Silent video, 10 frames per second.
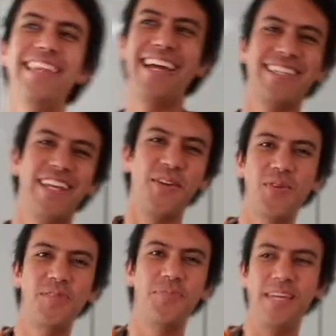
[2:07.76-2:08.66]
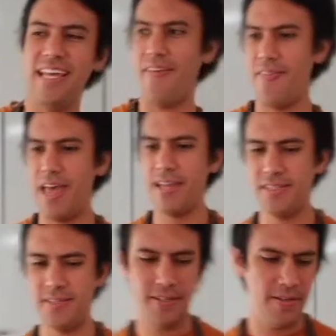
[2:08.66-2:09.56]
is getting crispy and that is
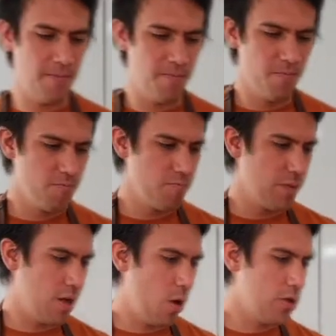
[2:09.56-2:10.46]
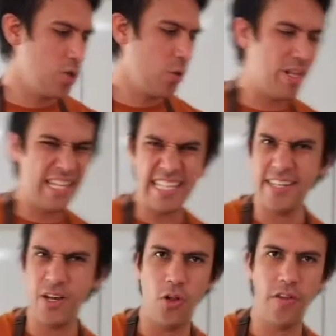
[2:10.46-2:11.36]
also releasing
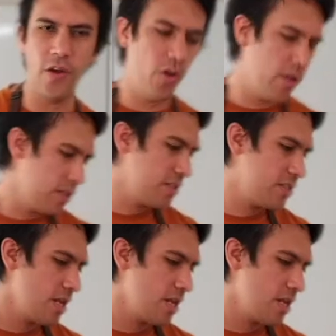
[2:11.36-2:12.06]
all the oils,